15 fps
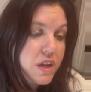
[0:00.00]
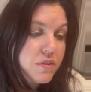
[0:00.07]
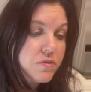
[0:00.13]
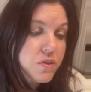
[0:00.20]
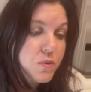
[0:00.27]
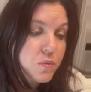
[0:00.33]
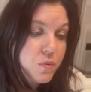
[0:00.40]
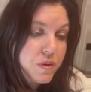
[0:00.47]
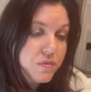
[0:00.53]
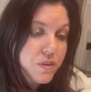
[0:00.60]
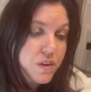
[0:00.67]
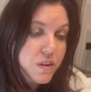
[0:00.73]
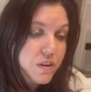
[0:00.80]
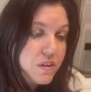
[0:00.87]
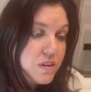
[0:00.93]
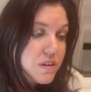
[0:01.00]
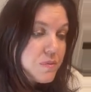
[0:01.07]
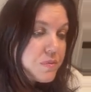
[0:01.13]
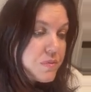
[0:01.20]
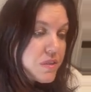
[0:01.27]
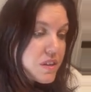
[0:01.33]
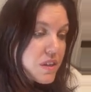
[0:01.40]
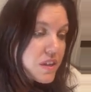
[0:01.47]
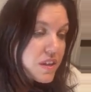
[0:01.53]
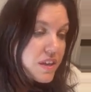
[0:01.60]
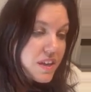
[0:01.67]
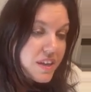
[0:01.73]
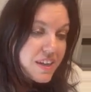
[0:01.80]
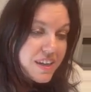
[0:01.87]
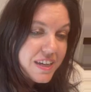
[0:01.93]
of the river,
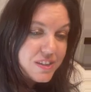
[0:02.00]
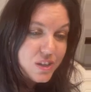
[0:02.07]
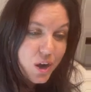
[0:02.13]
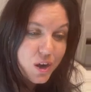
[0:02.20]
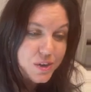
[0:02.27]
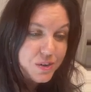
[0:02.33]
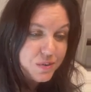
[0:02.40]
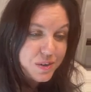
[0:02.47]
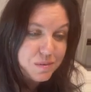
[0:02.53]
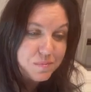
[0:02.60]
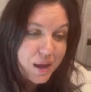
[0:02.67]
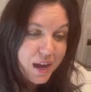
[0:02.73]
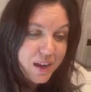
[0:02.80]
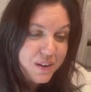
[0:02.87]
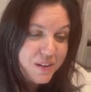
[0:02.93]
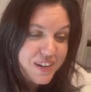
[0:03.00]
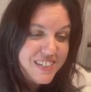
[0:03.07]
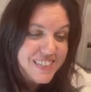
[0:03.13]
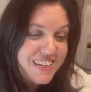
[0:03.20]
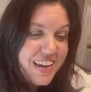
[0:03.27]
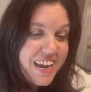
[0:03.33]
it's hard to read backwards.